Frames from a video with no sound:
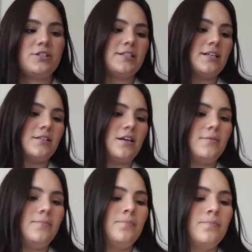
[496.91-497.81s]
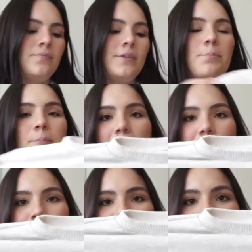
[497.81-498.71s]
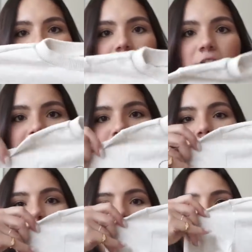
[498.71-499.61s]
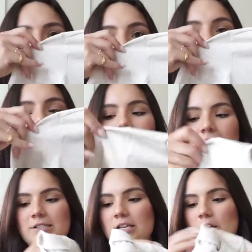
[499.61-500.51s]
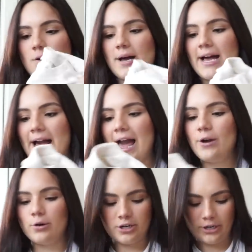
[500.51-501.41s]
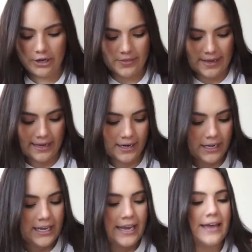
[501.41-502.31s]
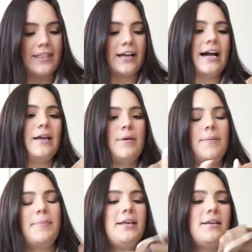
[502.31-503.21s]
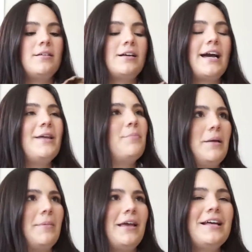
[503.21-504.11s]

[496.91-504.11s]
just says Sutton but literally adorable. So I ordered her that. And then Kyte Baby, Kyte Baby